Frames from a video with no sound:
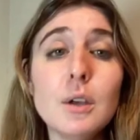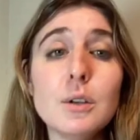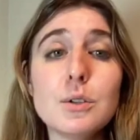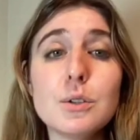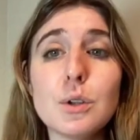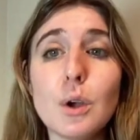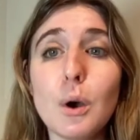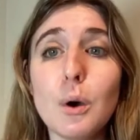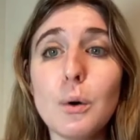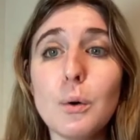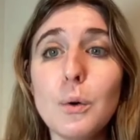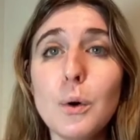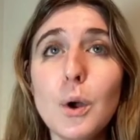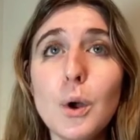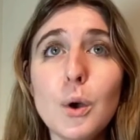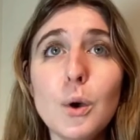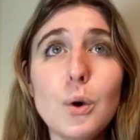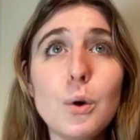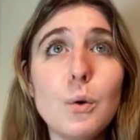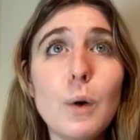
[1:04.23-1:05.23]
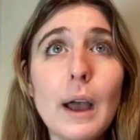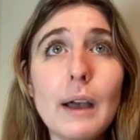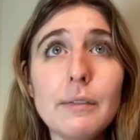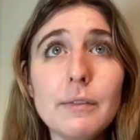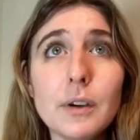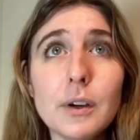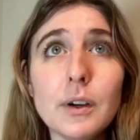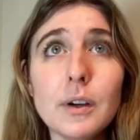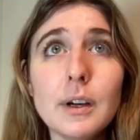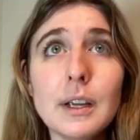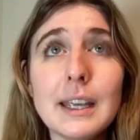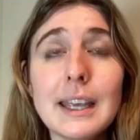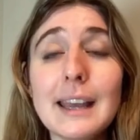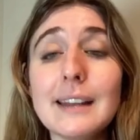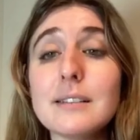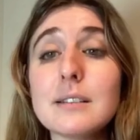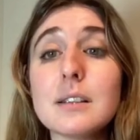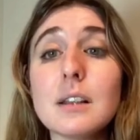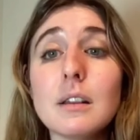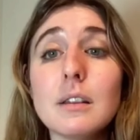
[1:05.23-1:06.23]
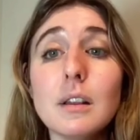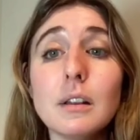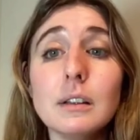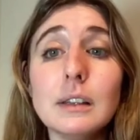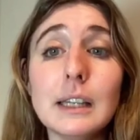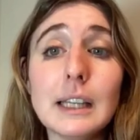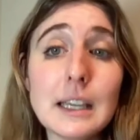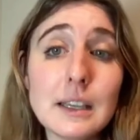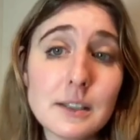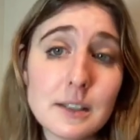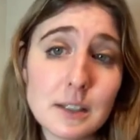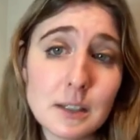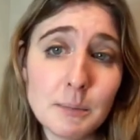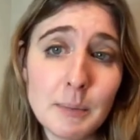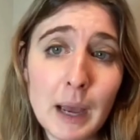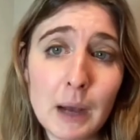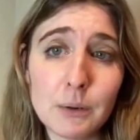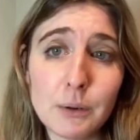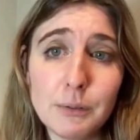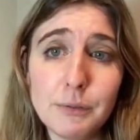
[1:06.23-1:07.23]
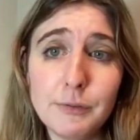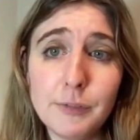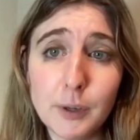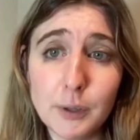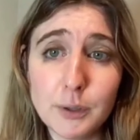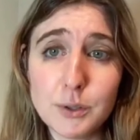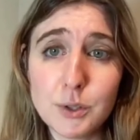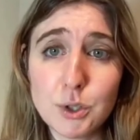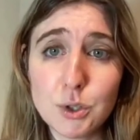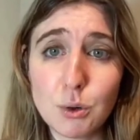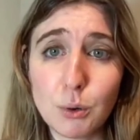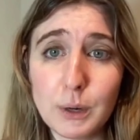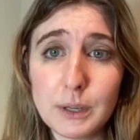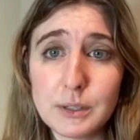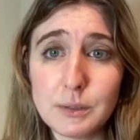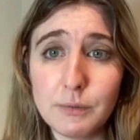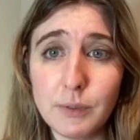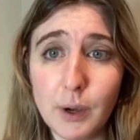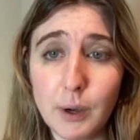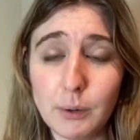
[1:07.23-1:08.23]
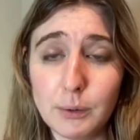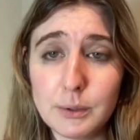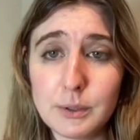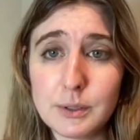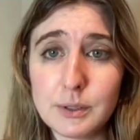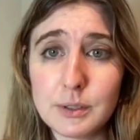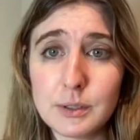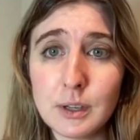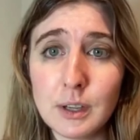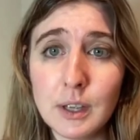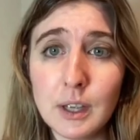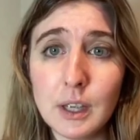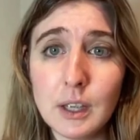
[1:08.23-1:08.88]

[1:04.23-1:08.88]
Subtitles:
So whoever gets the least amount of first choice votes,